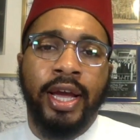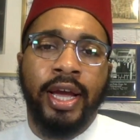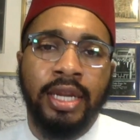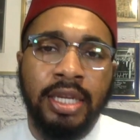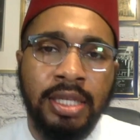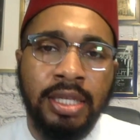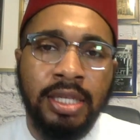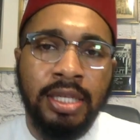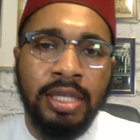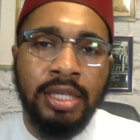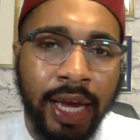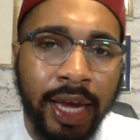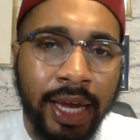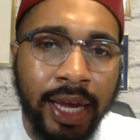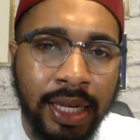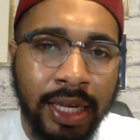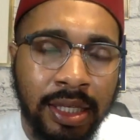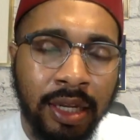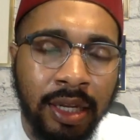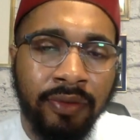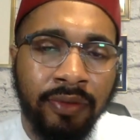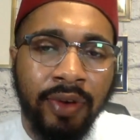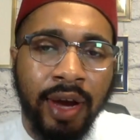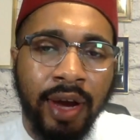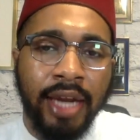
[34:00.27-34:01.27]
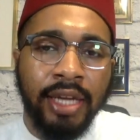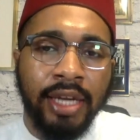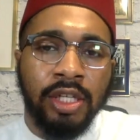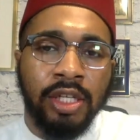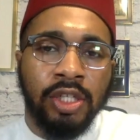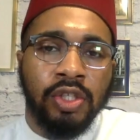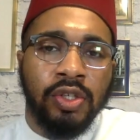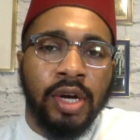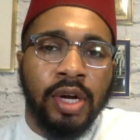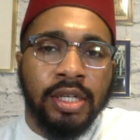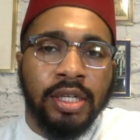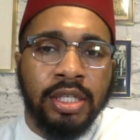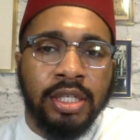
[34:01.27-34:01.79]
and it says the divine
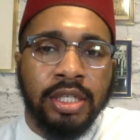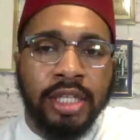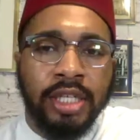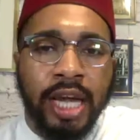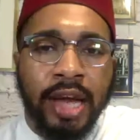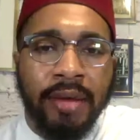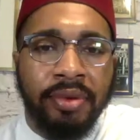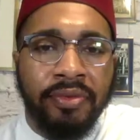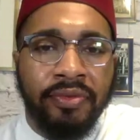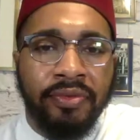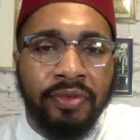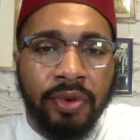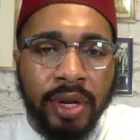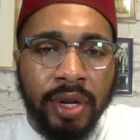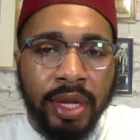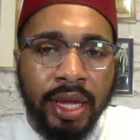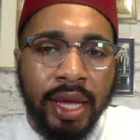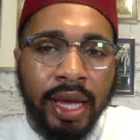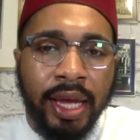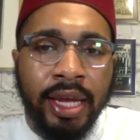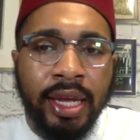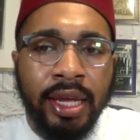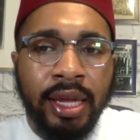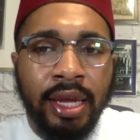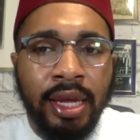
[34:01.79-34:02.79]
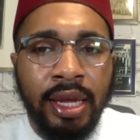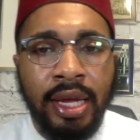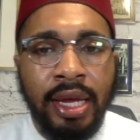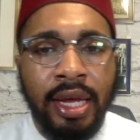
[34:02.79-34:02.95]
instructions, chapter 48,